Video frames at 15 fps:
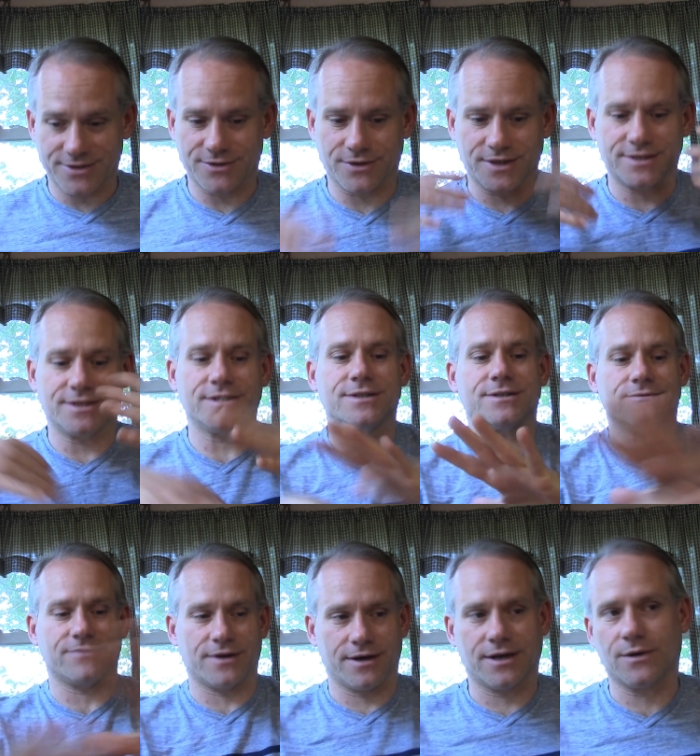So this is
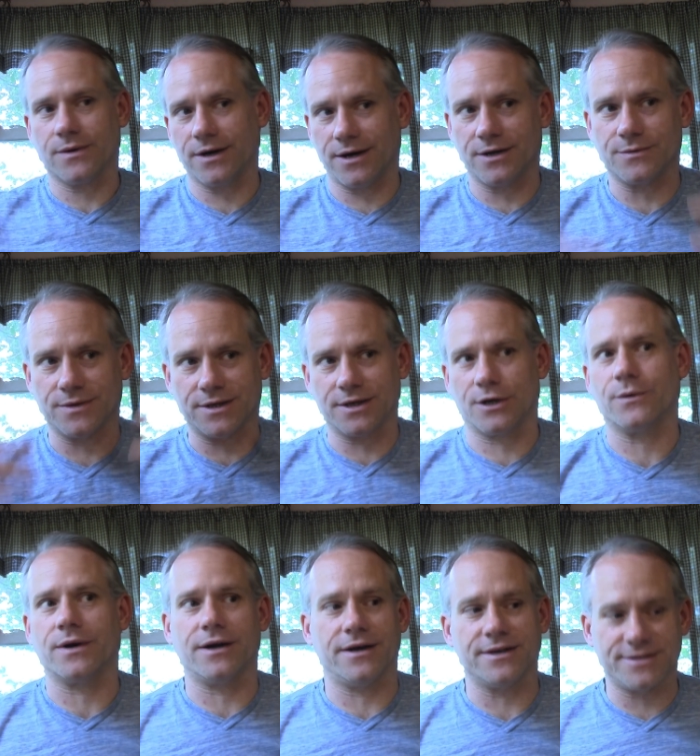very Aquarius. We're in
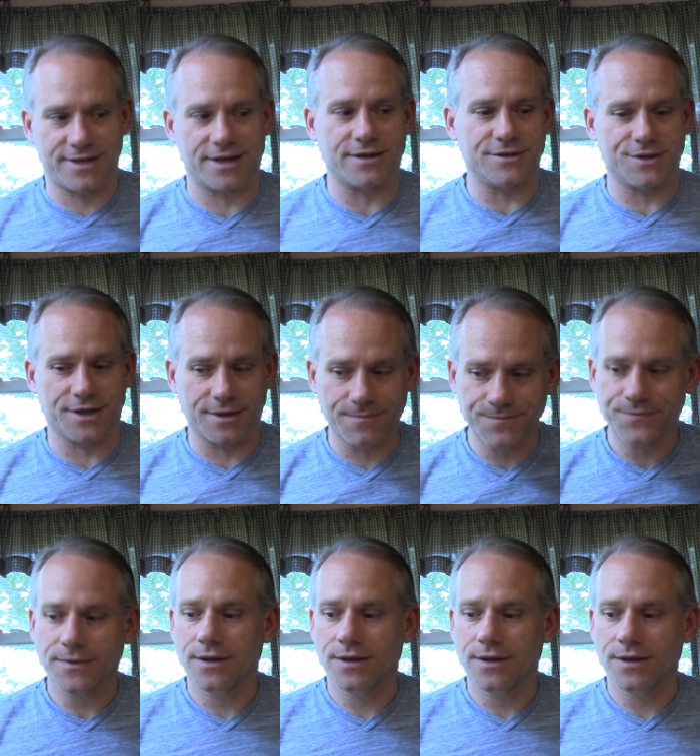Aquarius energy.